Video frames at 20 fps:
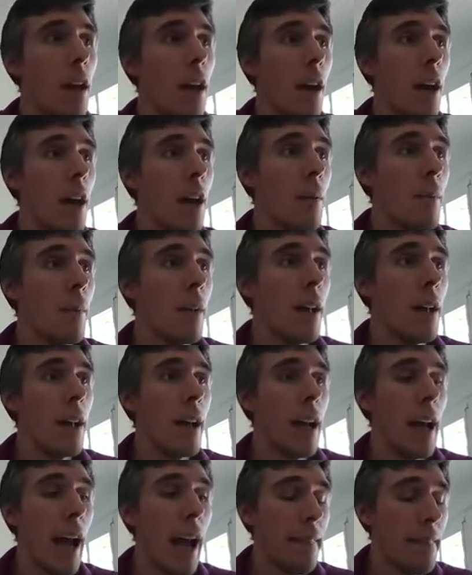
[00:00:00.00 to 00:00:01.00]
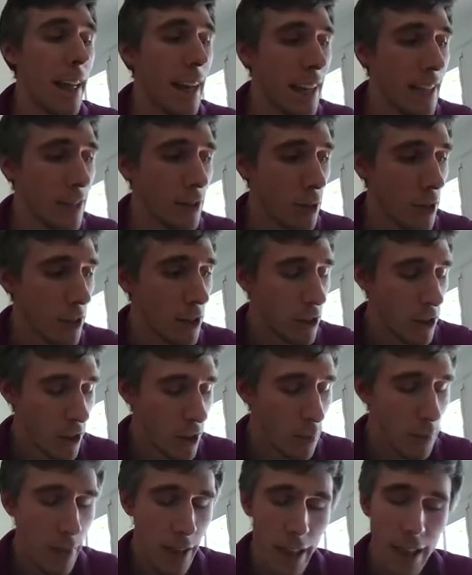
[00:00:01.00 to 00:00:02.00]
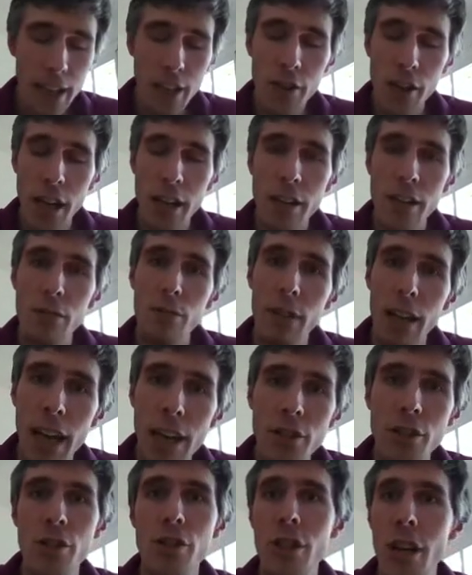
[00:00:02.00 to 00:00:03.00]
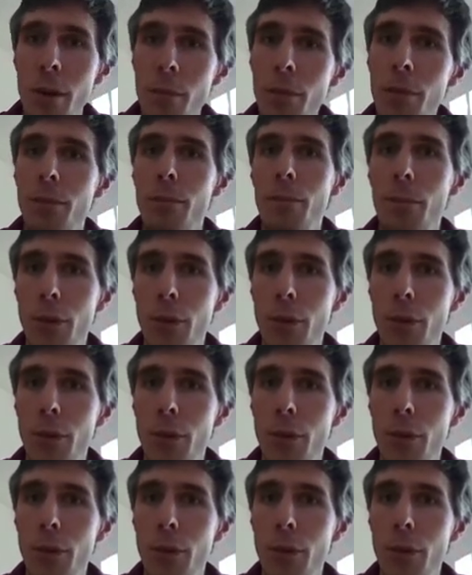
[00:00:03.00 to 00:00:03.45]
And that is going to completely change the relationship